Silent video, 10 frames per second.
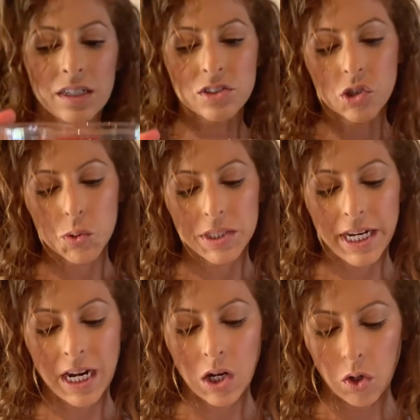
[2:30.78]
So
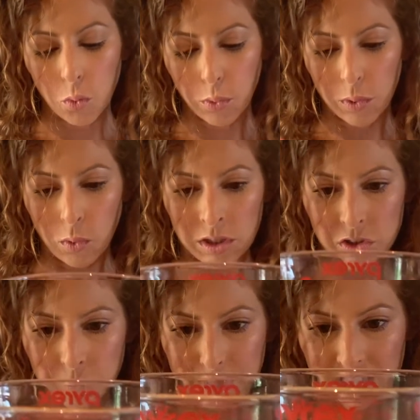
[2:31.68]
now we want
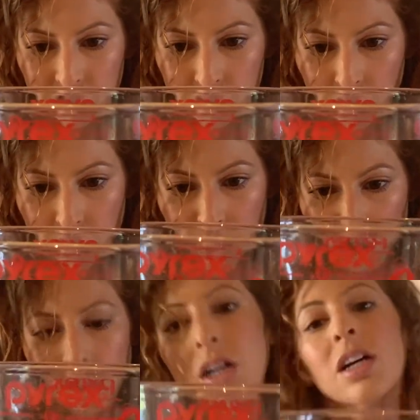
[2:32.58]
to make
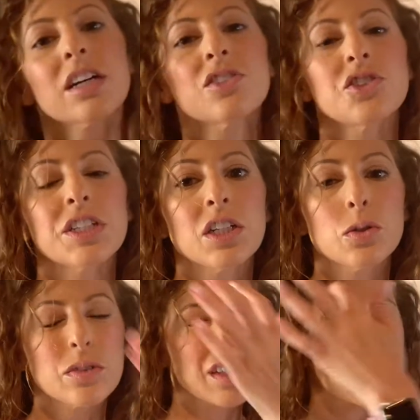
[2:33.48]
sure, because you did
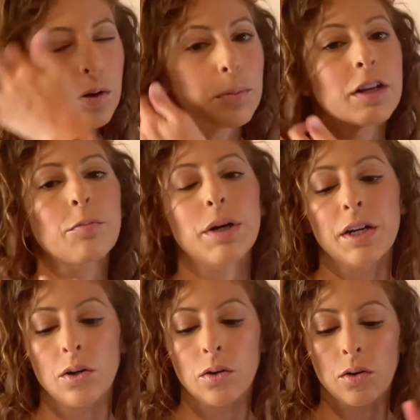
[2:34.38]
lose a little bit of
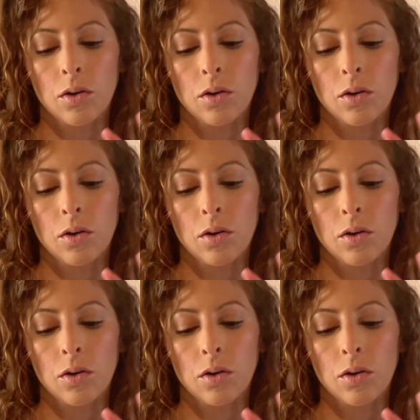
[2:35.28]
butter,